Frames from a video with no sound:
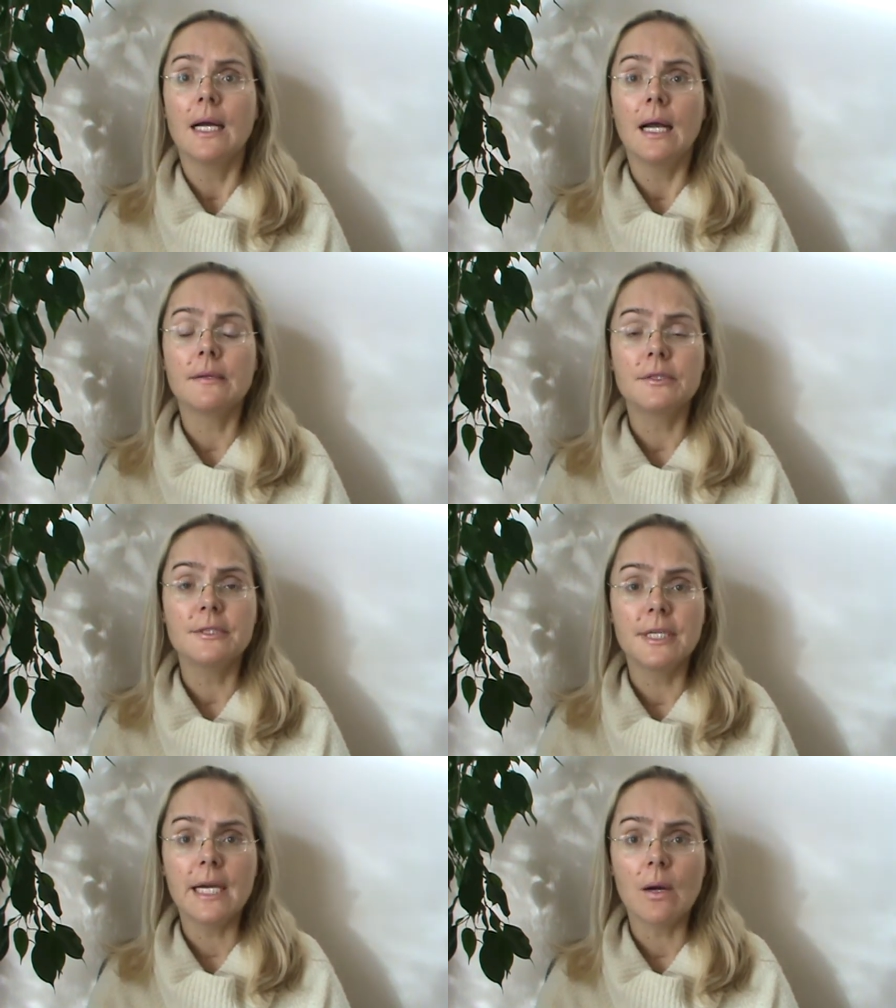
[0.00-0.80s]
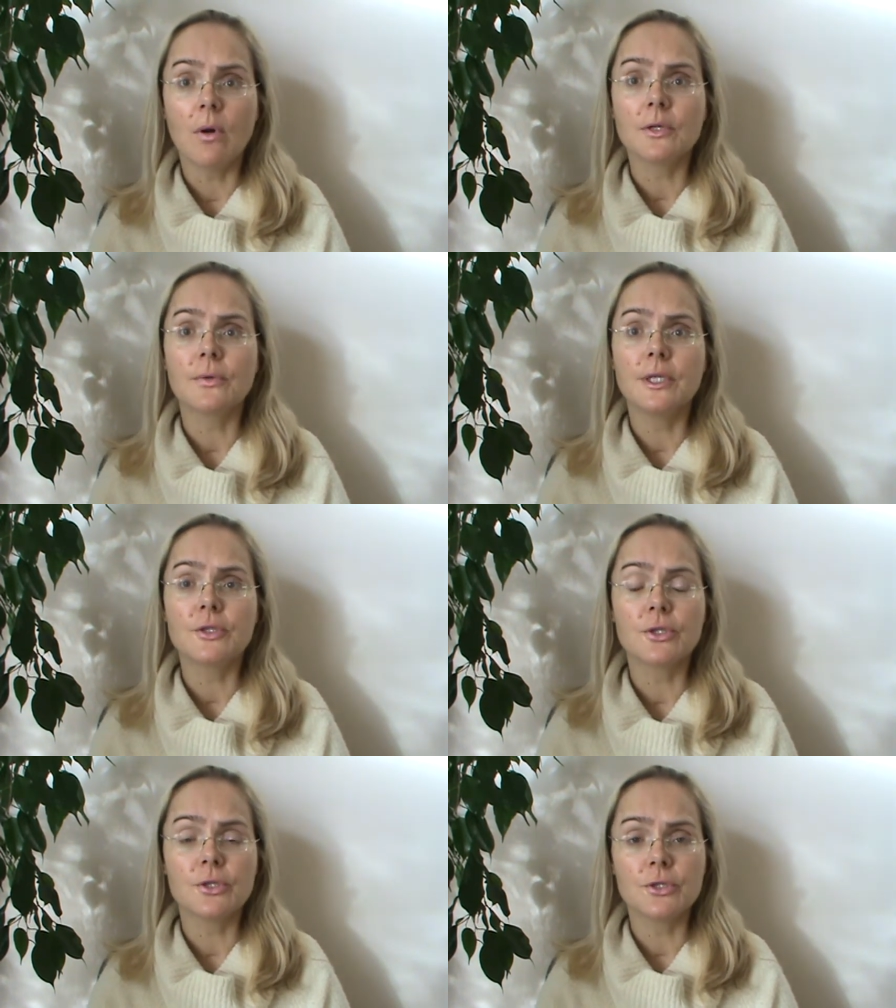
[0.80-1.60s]
And today I want to
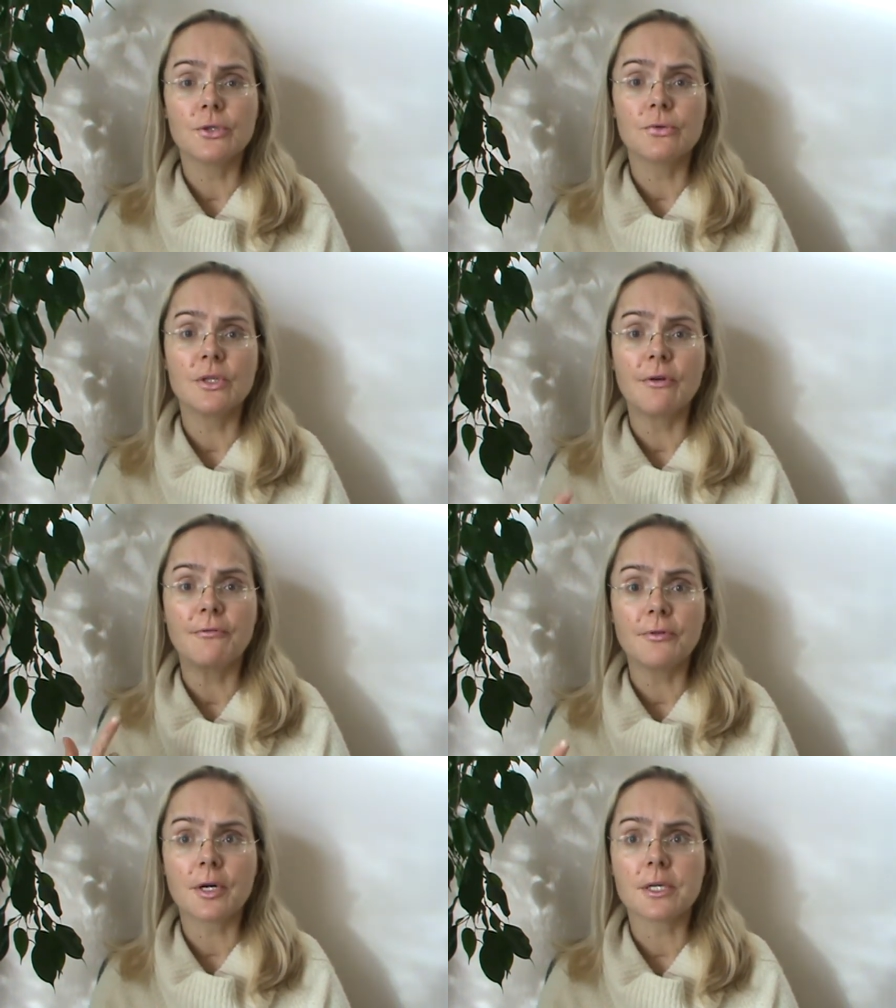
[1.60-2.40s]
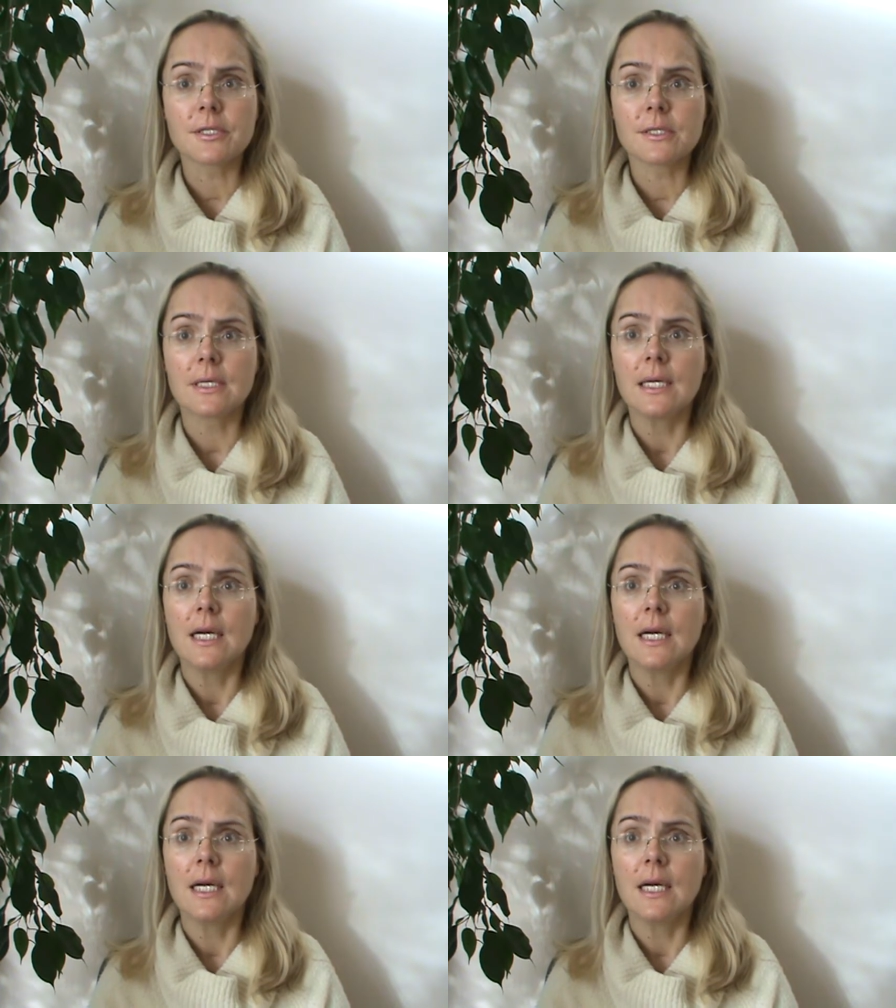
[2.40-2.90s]
introduce you to the first